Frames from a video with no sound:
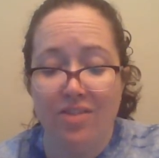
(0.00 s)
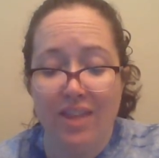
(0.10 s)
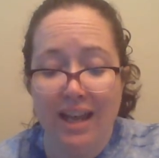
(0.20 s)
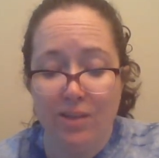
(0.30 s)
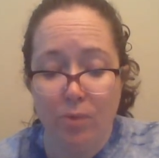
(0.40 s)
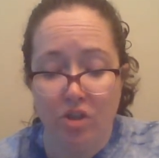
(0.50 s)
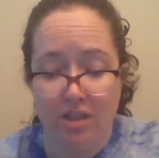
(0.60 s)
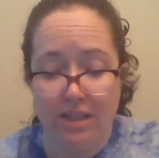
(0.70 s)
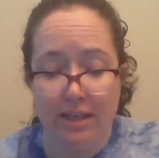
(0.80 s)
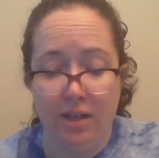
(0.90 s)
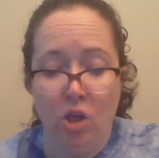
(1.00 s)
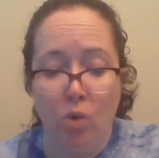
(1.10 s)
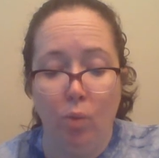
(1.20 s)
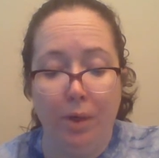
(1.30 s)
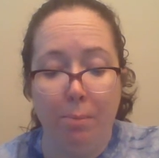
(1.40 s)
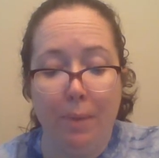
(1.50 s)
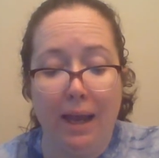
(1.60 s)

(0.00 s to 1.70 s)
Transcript: That's what you get when a